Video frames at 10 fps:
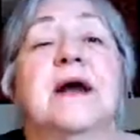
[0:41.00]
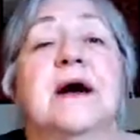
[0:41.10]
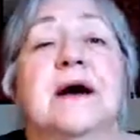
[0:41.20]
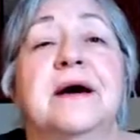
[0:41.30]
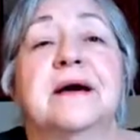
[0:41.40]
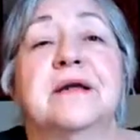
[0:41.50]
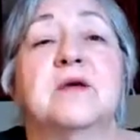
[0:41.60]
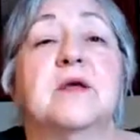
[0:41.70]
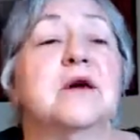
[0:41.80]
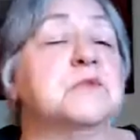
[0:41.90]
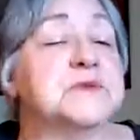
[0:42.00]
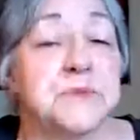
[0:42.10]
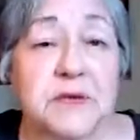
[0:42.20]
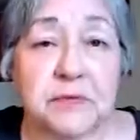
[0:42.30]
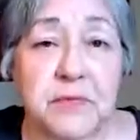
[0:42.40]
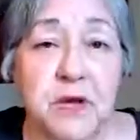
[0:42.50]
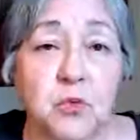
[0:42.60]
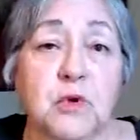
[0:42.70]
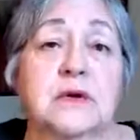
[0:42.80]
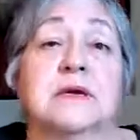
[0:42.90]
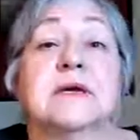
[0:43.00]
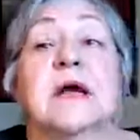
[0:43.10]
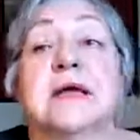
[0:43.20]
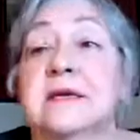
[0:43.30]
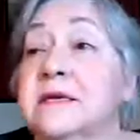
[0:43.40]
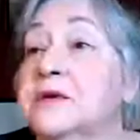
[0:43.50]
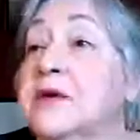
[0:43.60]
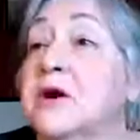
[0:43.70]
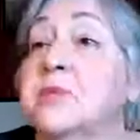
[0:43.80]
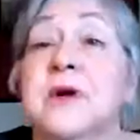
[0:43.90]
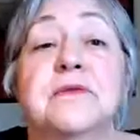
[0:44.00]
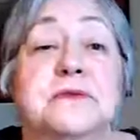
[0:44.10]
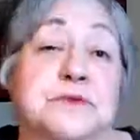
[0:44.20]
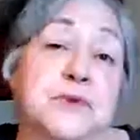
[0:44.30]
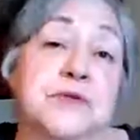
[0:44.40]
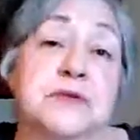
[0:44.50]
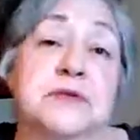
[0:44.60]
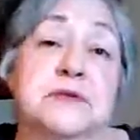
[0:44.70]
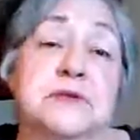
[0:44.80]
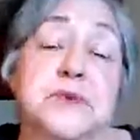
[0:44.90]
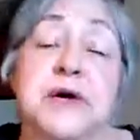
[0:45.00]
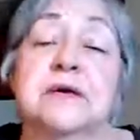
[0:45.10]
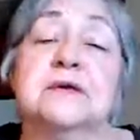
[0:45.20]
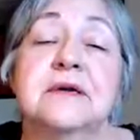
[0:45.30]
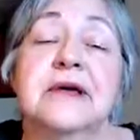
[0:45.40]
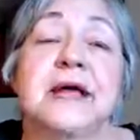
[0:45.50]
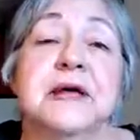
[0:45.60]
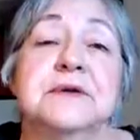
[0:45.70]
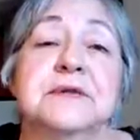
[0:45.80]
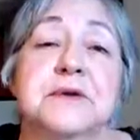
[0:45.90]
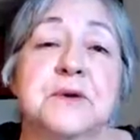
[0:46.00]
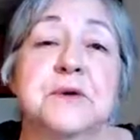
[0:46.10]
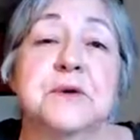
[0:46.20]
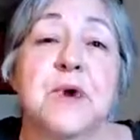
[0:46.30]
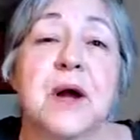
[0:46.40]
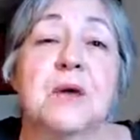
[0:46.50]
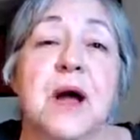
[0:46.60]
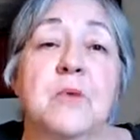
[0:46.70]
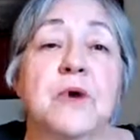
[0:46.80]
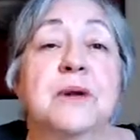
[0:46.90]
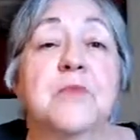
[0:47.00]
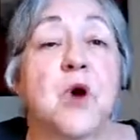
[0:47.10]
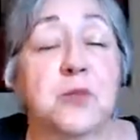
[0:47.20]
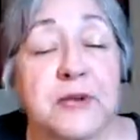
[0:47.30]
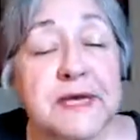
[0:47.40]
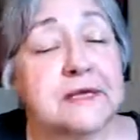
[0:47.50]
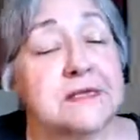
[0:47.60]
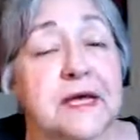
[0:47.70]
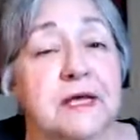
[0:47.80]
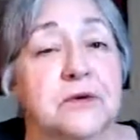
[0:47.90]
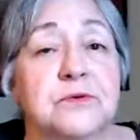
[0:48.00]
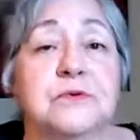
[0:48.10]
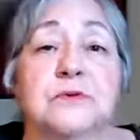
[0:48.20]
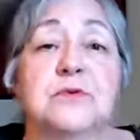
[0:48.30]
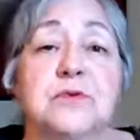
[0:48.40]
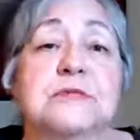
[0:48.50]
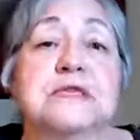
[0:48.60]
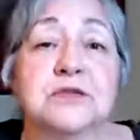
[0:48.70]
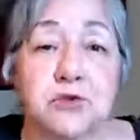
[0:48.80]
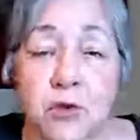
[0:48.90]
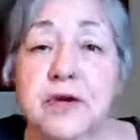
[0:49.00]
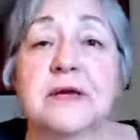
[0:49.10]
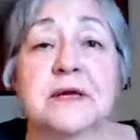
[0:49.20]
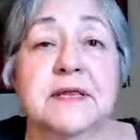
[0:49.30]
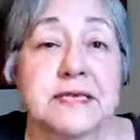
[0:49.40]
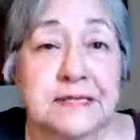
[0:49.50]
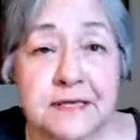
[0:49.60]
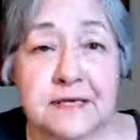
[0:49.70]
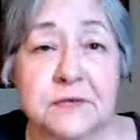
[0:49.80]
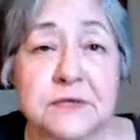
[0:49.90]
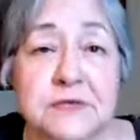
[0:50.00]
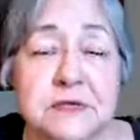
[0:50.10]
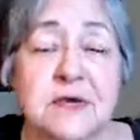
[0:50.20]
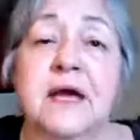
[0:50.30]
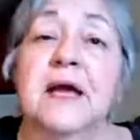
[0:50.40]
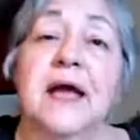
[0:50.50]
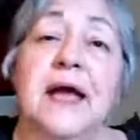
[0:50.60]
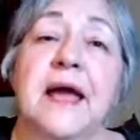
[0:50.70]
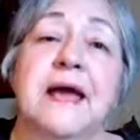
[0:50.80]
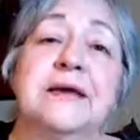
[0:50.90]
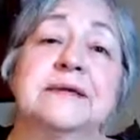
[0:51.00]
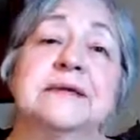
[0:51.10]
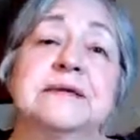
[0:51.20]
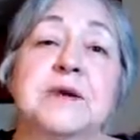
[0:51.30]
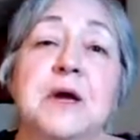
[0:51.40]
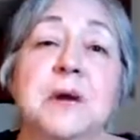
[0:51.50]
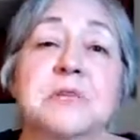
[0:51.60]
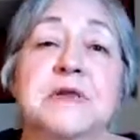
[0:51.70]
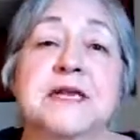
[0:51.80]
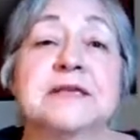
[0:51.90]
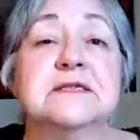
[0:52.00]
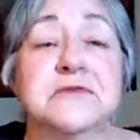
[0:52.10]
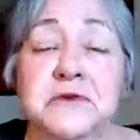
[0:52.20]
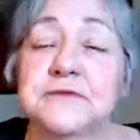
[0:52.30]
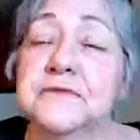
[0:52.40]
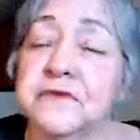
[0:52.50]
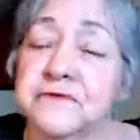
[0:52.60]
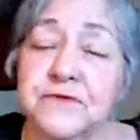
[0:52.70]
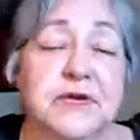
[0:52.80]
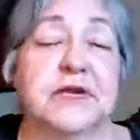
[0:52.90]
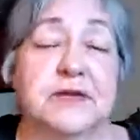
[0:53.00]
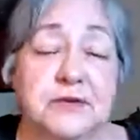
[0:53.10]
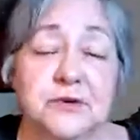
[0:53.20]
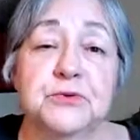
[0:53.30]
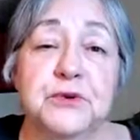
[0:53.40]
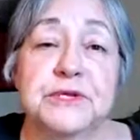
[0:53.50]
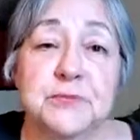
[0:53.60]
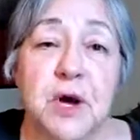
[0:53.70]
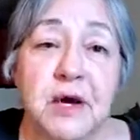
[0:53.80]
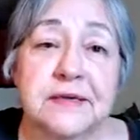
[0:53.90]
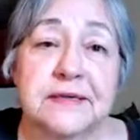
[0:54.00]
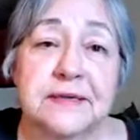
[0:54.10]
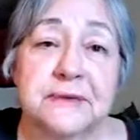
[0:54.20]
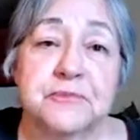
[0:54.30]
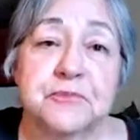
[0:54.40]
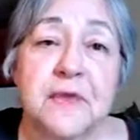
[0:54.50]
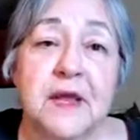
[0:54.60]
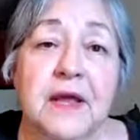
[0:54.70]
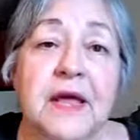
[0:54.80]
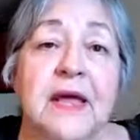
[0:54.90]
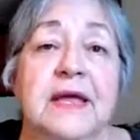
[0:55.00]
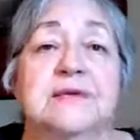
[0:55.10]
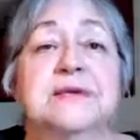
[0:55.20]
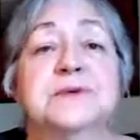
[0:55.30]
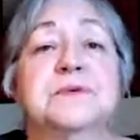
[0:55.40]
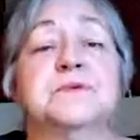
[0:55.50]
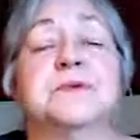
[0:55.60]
It helps me in my work. I can help others with it as well. So what I'm hoping is that you too will enjoy these tips. And please feel free to respond. So